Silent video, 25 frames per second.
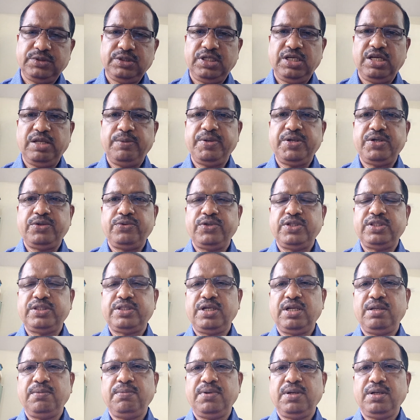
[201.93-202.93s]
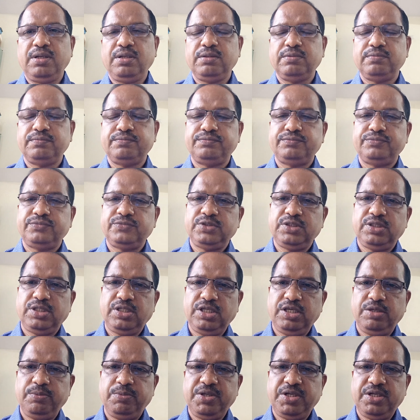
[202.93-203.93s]
11th, 12th level,
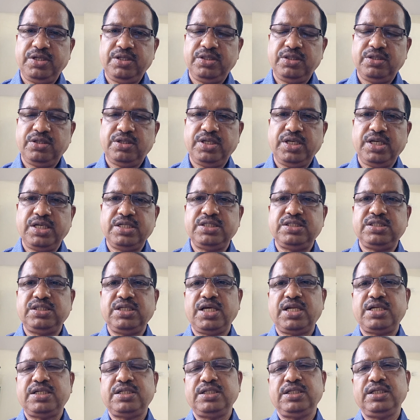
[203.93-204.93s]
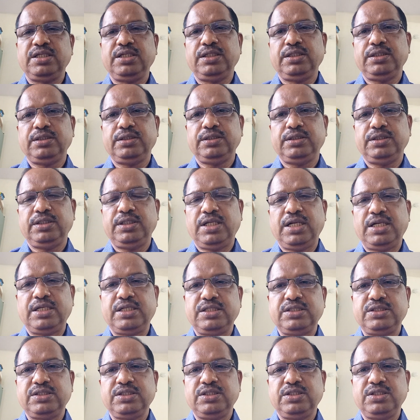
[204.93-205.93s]
even in the NCRT, that
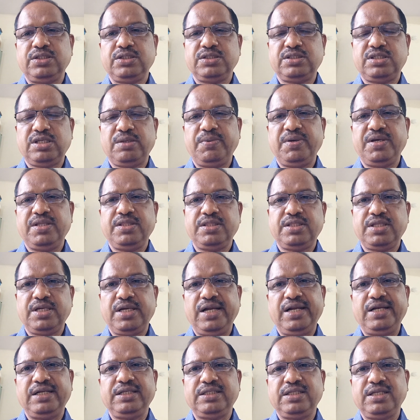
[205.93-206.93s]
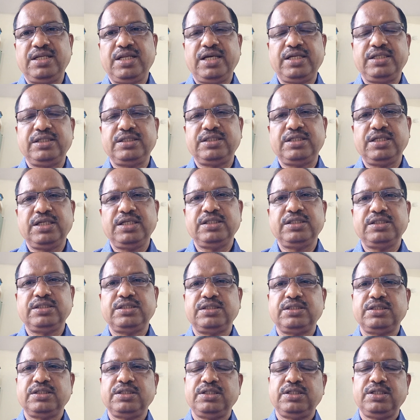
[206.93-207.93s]
is in the 7th, 8th, 9th, 10th.
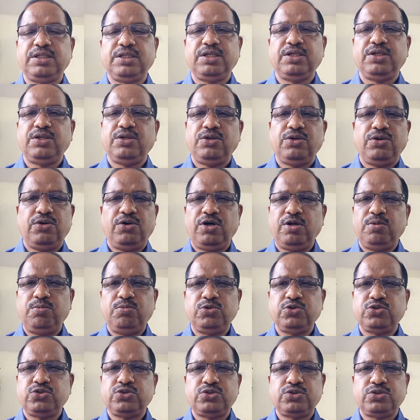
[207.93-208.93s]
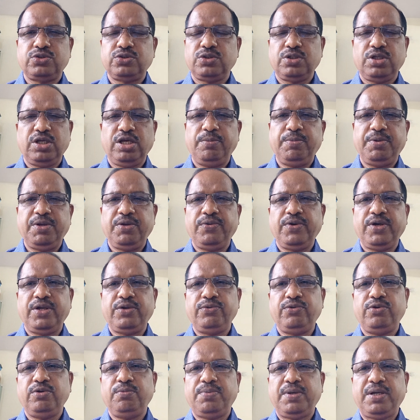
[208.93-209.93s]
Almost everywhere
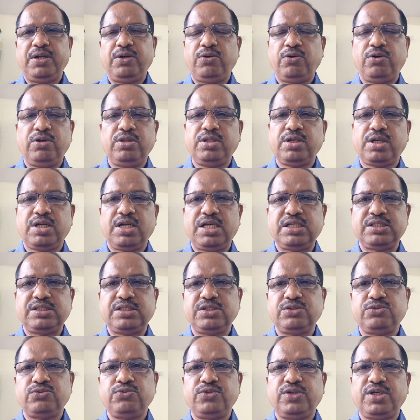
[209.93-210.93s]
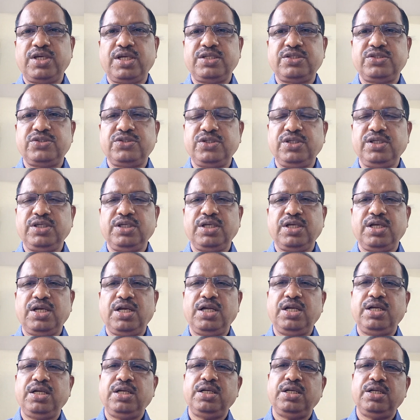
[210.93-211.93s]
you will find all the classes we can see.
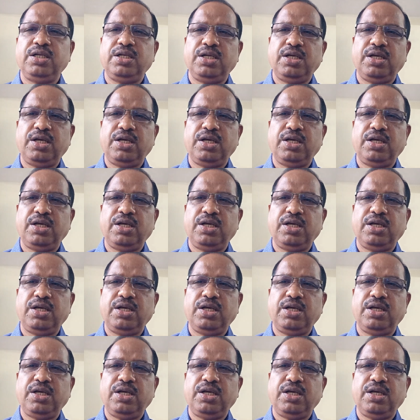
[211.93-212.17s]
And